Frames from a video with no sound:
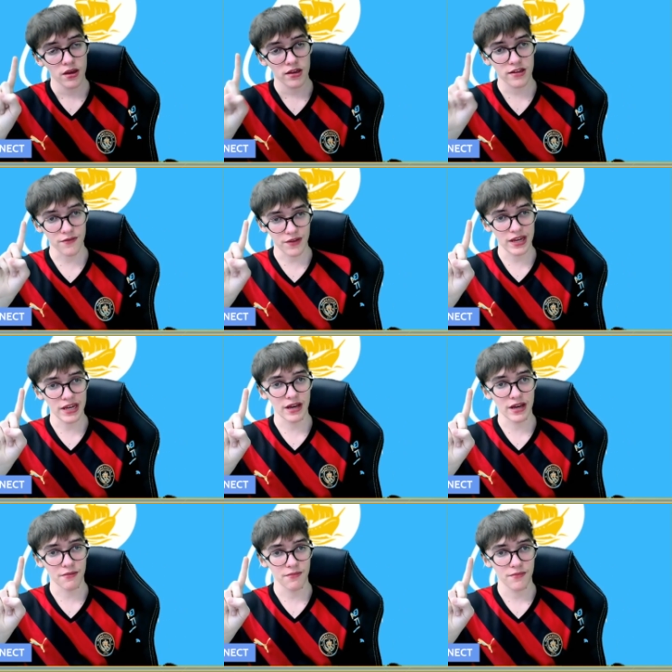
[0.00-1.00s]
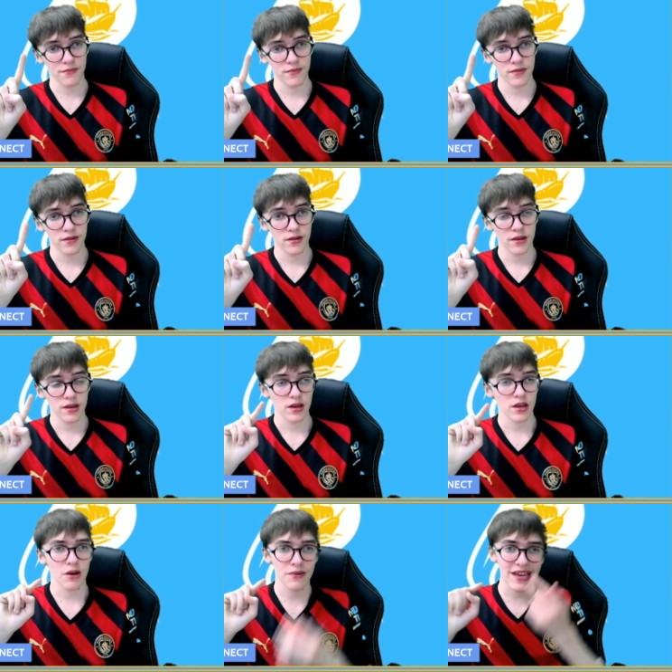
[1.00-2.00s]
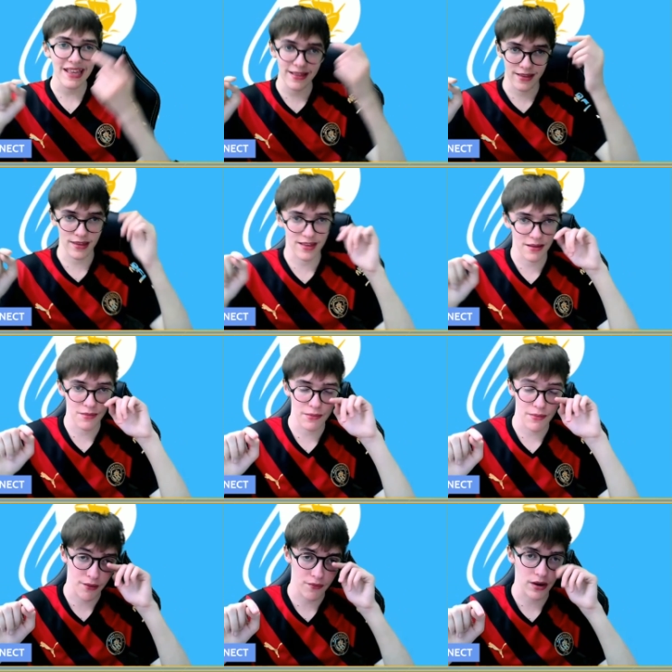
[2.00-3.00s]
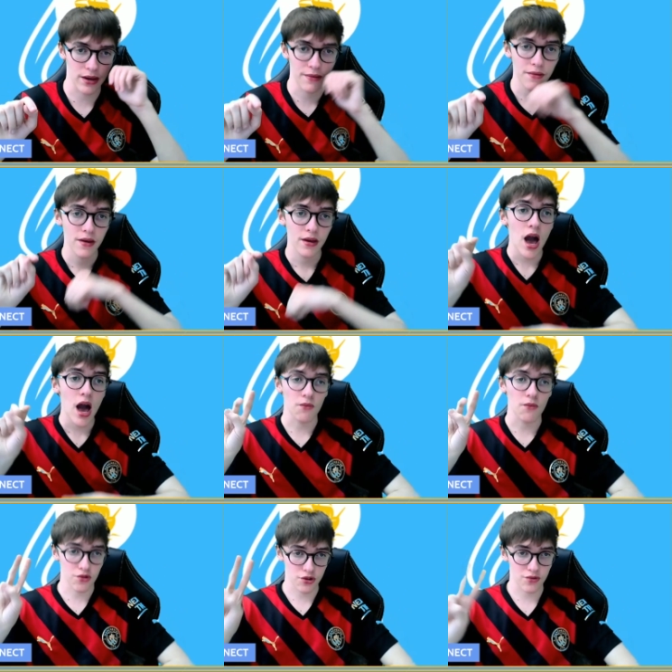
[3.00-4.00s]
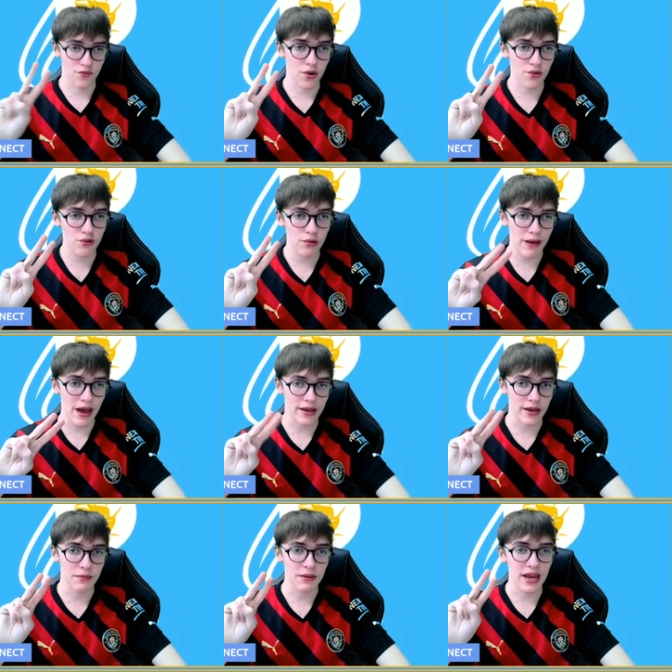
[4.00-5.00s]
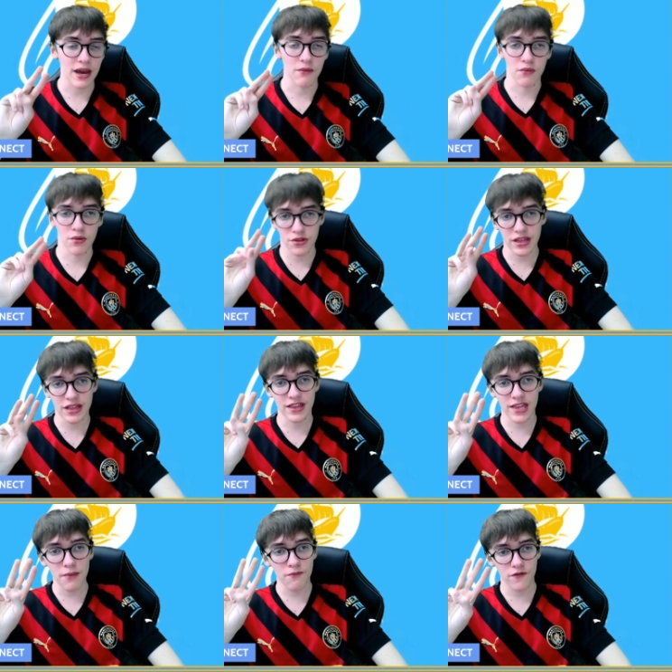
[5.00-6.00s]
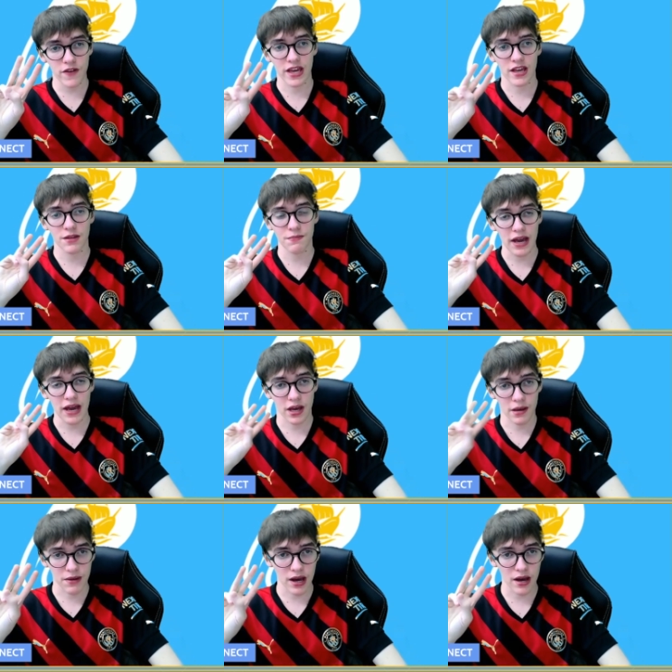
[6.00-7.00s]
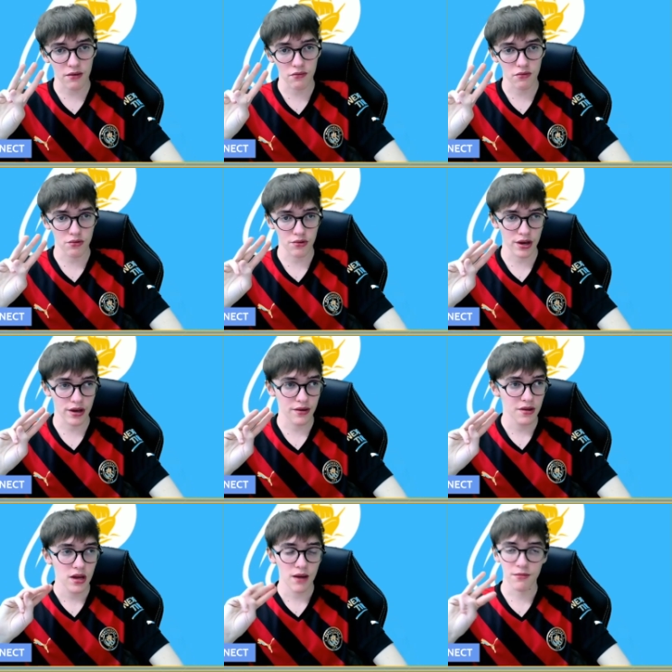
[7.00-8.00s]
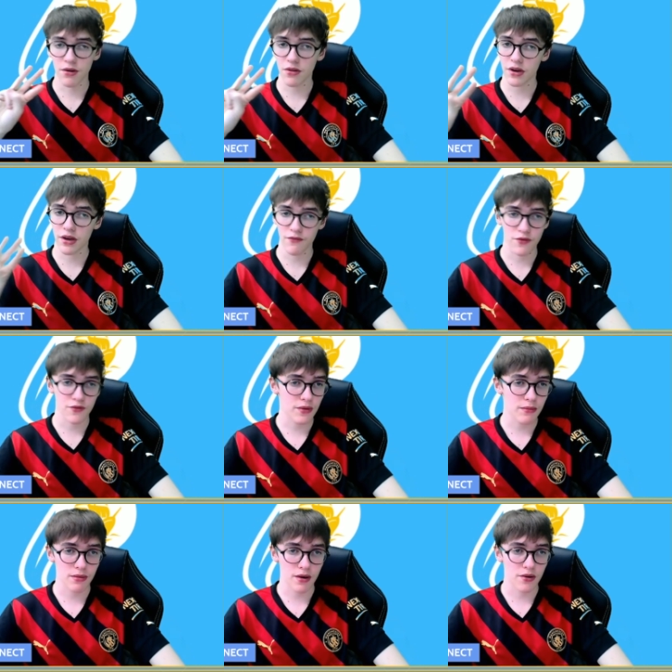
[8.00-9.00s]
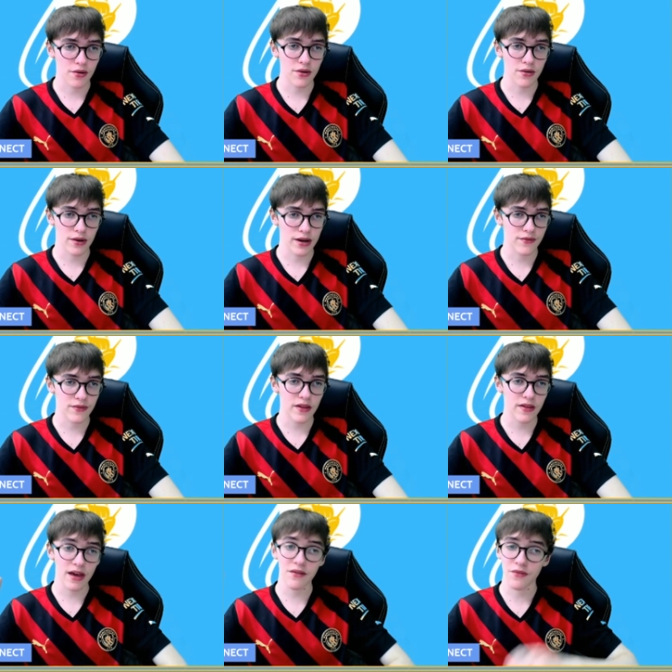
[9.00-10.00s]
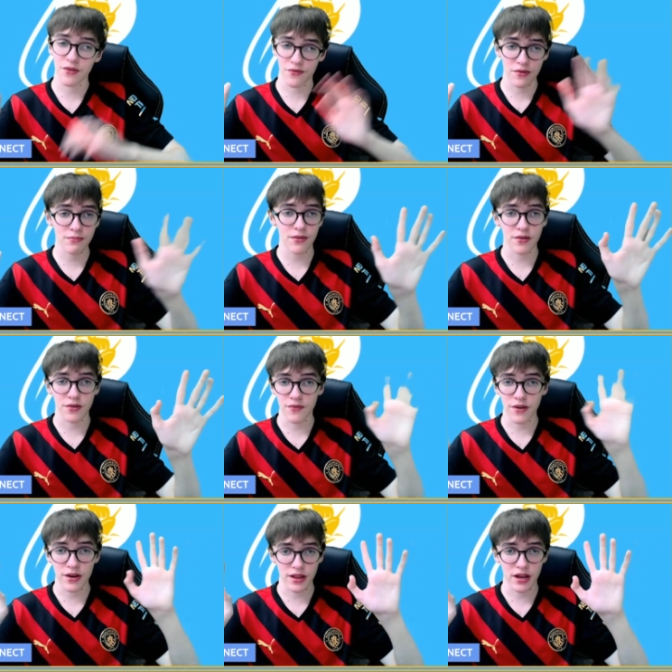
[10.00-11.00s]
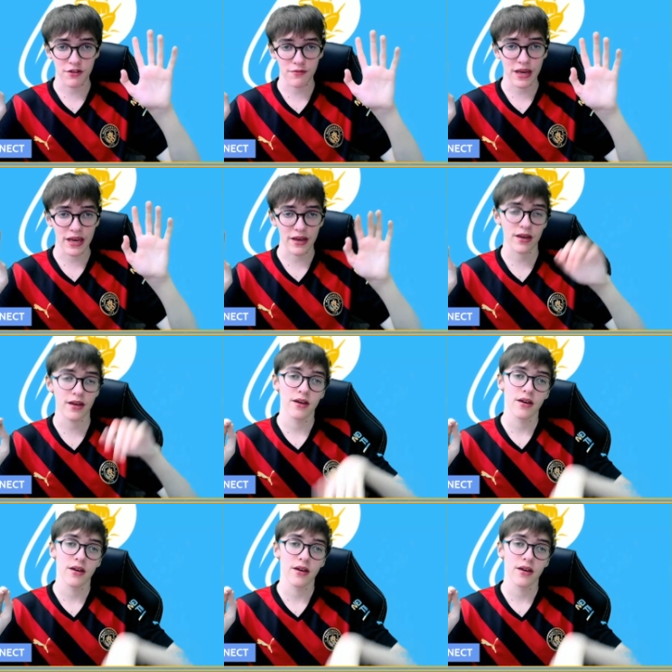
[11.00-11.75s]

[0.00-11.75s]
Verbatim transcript: Savinho, going into the summer, by the way. I wanted a Rodri backup, and I wanted something to back up Kyle Walker. I'm not looking for Frimpong or anything like that, although Frimpong, very nice pick.